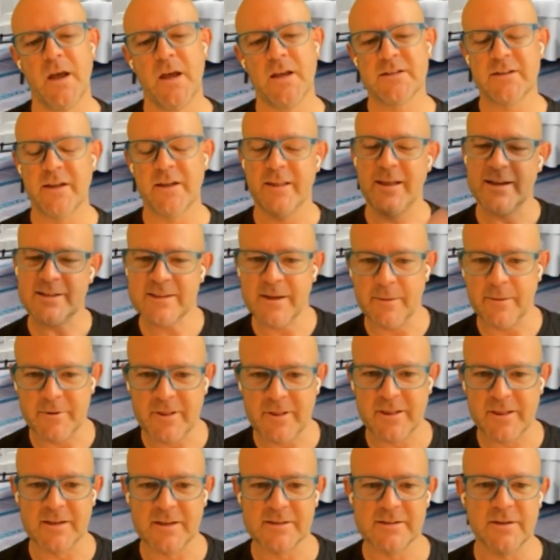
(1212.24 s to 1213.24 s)
So there's some of the
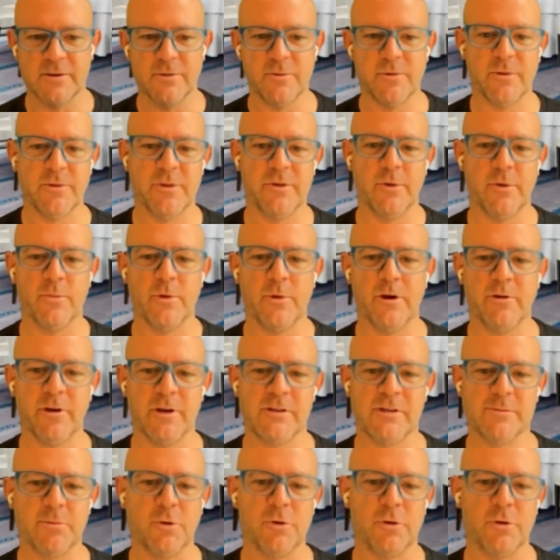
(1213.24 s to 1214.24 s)
things that we're
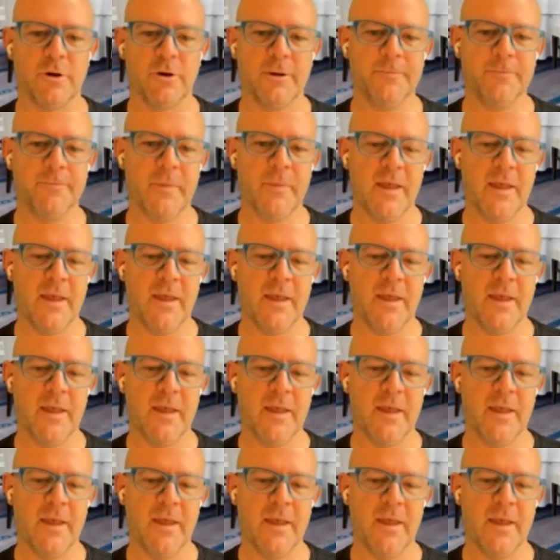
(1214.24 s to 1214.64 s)
exploring.